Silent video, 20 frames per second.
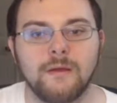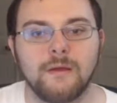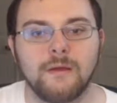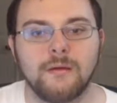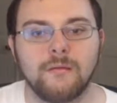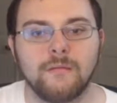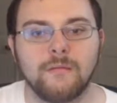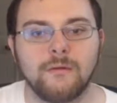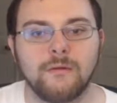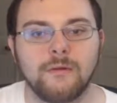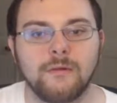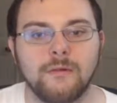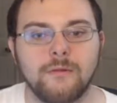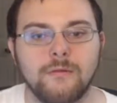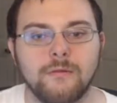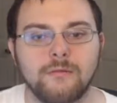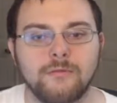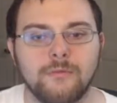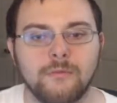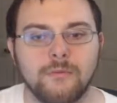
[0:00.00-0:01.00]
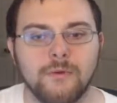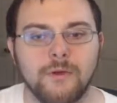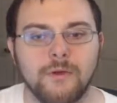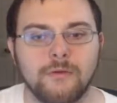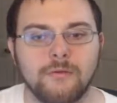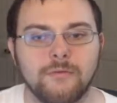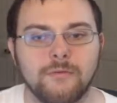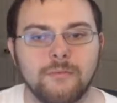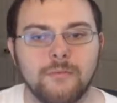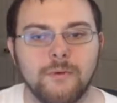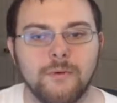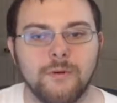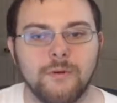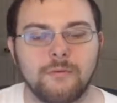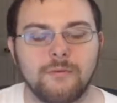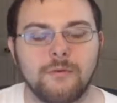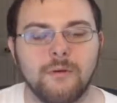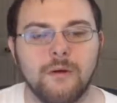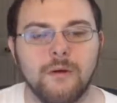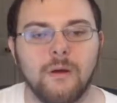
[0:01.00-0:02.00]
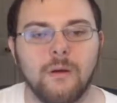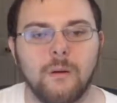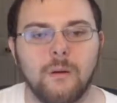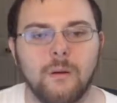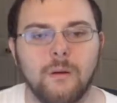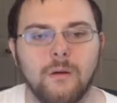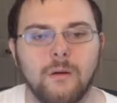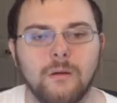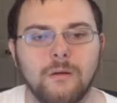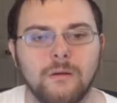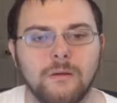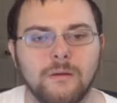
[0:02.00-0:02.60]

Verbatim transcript: I'm gonna lose the race tomorrow. Aw.